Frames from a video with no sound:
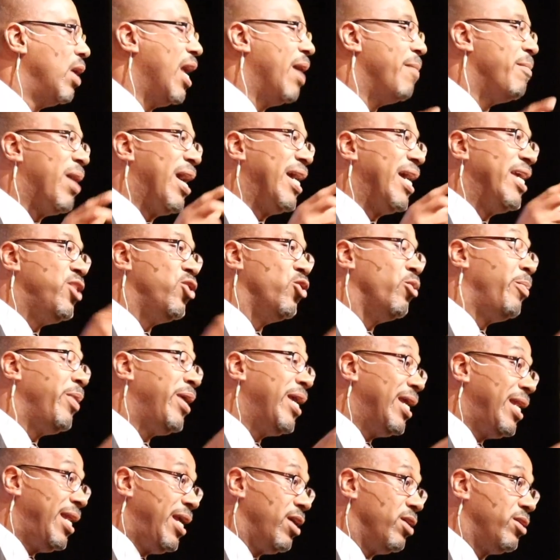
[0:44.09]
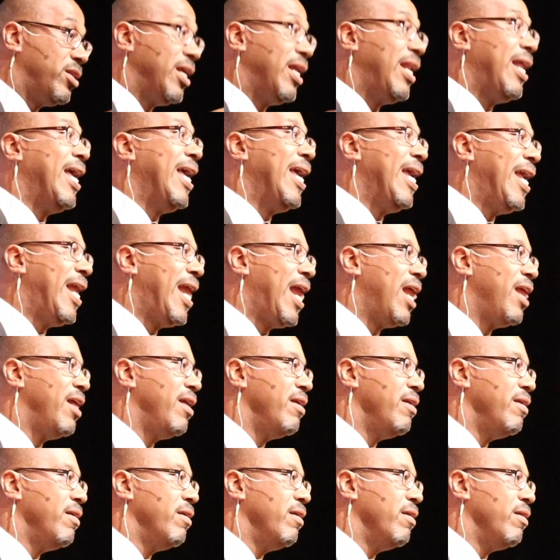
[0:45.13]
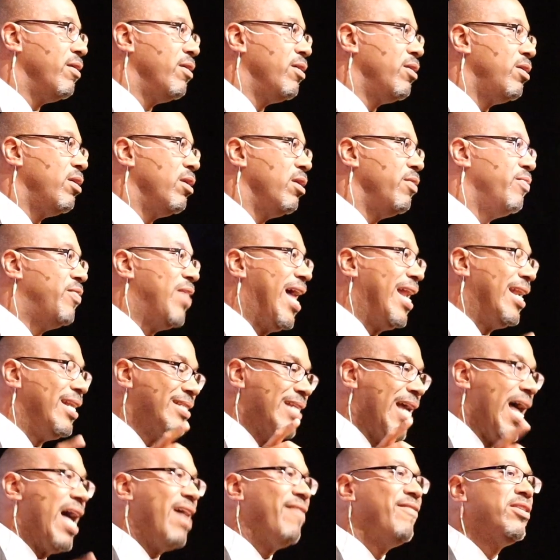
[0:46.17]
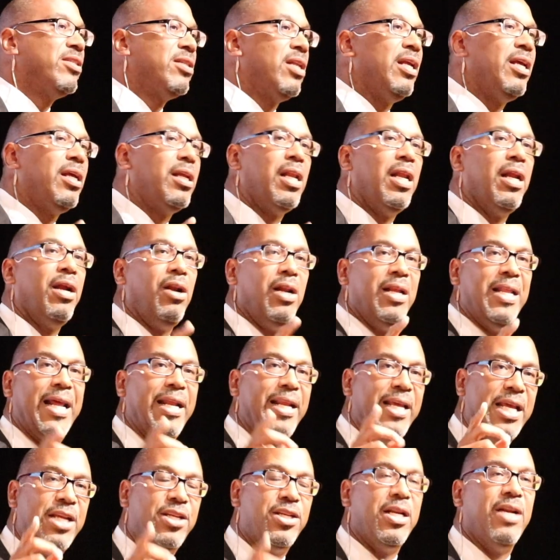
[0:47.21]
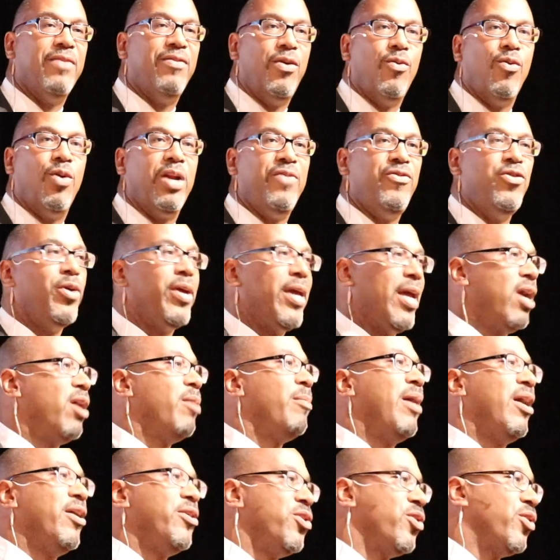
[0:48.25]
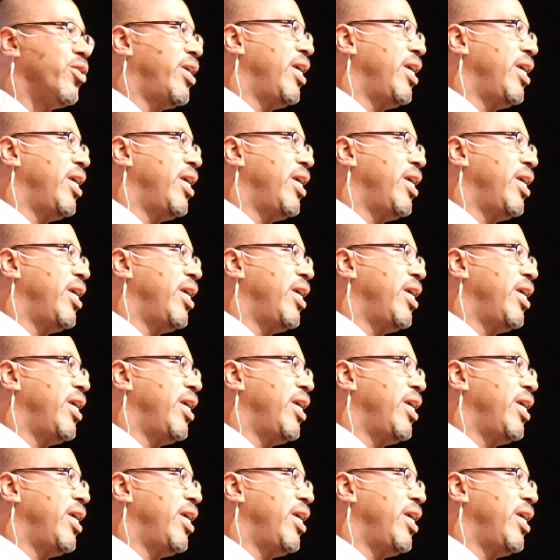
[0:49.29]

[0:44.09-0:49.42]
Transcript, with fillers: And by you being here today, that is obviously clear that each and every one of you care about your